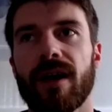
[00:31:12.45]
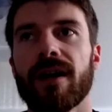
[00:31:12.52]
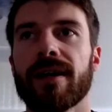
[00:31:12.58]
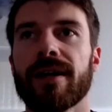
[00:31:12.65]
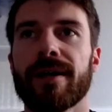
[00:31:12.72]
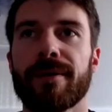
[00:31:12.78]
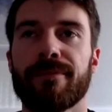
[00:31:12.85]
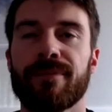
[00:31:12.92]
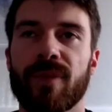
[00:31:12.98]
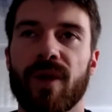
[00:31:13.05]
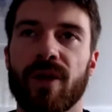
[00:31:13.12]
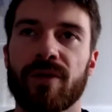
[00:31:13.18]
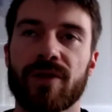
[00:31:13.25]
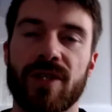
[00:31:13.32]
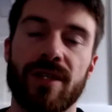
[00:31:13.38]

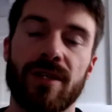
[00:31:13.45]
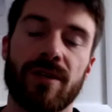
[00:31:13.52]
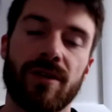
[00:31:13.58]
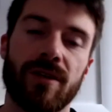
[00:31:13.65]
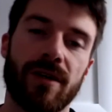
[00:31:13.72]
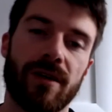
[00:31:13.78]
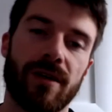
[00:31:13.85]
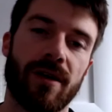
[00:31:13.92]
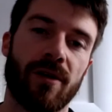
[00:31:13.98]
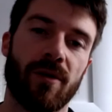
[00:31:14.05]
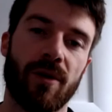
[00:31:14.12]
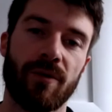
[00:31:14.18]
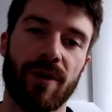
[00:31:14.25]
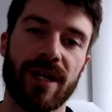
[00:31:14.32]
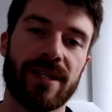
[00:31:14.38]
obviously on a
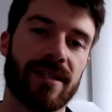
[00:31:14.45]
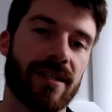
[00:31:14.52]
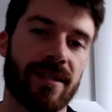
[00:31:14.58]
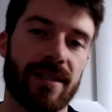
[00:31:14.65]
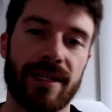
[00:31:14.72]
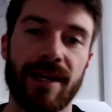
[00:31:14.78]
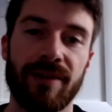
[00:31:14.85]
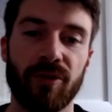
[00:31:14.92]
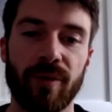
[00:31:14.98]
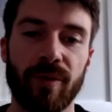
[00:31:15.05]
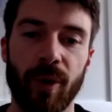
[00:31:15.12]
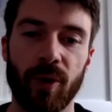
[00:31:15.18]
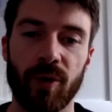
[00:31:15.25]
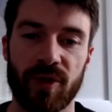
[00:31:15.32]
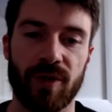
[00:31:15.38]
racist level,
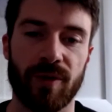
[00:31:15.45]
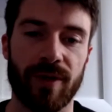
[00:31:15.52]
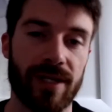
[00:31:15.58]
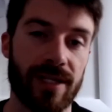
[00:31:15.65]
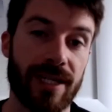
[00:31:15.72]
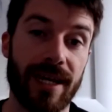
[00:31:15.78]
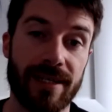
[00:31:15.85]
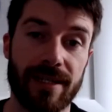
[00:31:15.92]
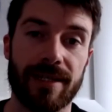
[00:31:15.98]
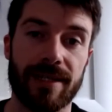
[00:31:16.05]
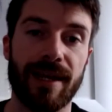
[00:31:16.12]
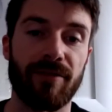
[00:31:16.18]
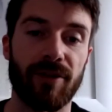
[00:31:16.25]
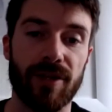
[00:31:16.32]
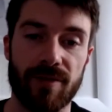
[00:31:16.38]
but also on a sexist
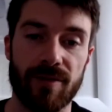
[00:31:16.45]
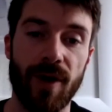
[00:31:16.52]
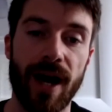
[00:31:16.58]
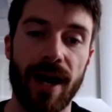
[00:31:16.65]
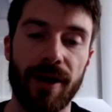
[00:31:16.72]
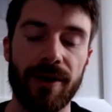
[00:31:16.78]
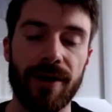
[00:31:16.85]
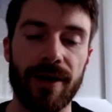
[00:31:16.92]
level as well.